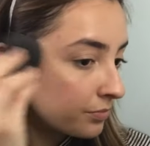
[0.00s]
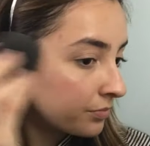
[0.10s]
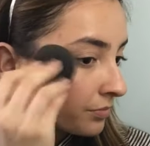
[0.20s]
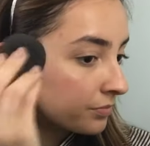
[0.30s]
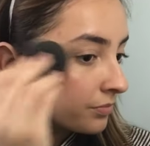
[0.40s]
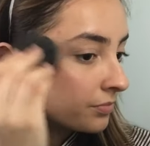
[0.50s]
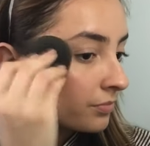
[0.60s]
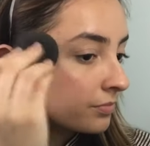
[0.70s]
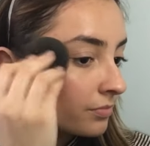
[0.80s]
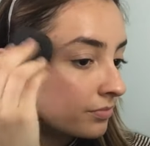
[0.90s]

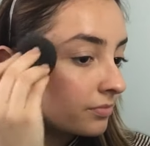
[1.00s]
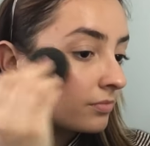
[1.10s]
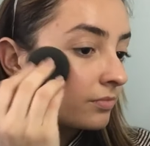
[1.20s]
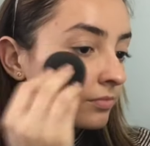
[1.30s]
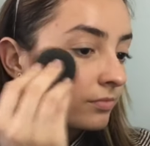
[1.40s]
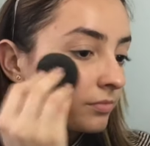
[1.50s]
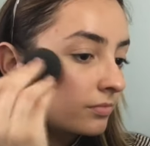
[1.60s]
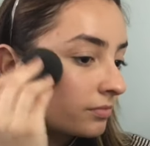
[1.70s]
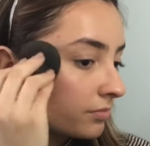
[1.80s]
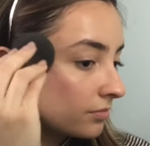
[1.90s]

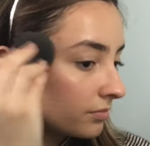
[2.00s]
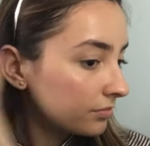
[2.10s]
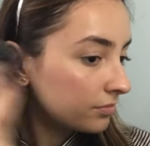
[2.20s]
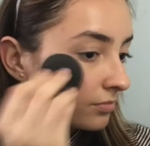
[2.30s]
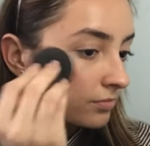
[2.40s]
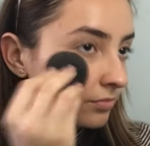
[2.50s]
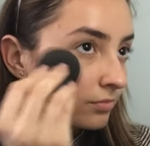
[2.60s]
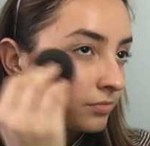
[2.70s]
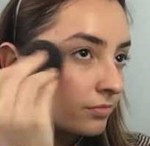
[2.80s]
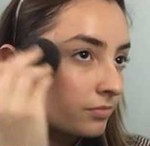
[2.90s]

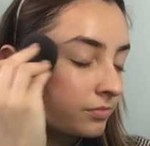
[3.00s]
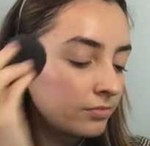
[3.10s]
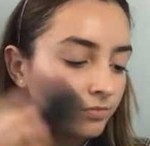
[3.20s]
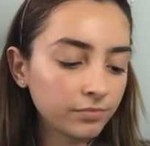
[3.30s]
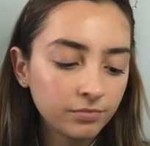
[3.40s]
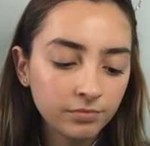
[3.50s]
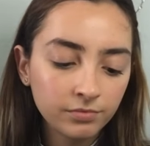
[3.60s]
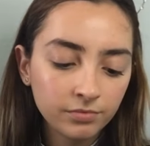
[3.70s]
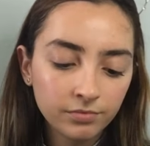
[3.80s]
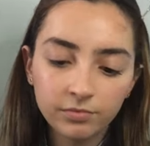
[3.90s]

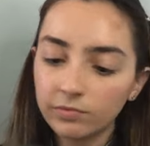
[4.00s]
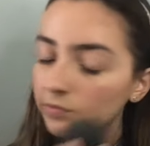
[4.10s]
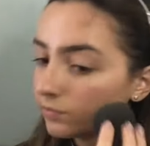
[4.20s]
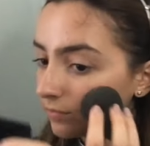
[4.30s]
No one is speaking in this clip.